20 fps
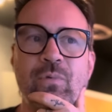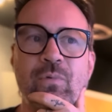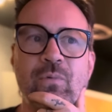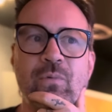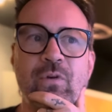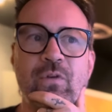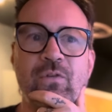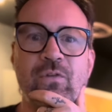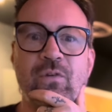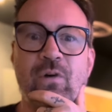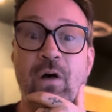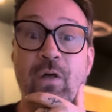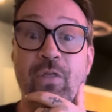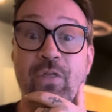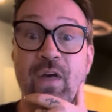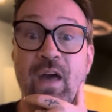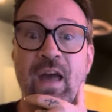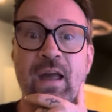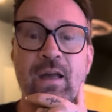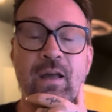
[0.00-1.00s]
was a
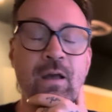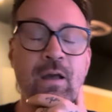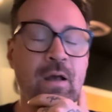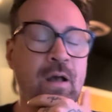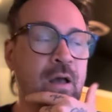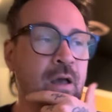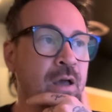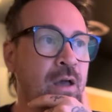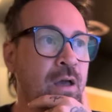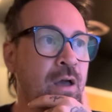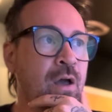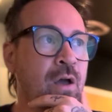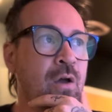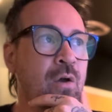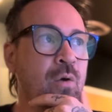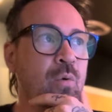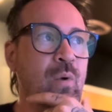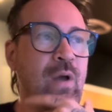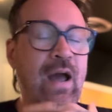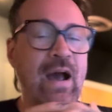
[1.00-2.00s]
thing.
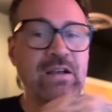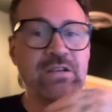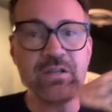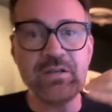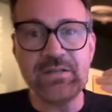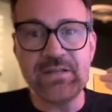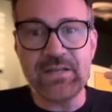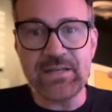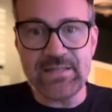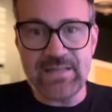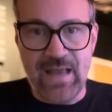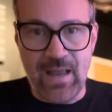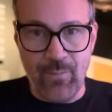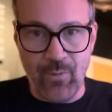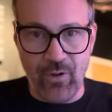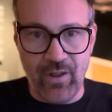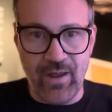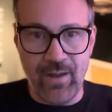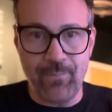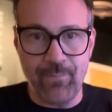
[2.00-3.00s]
We actually
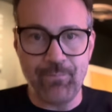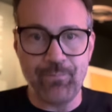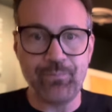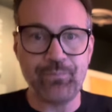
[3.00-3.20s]
disabled it.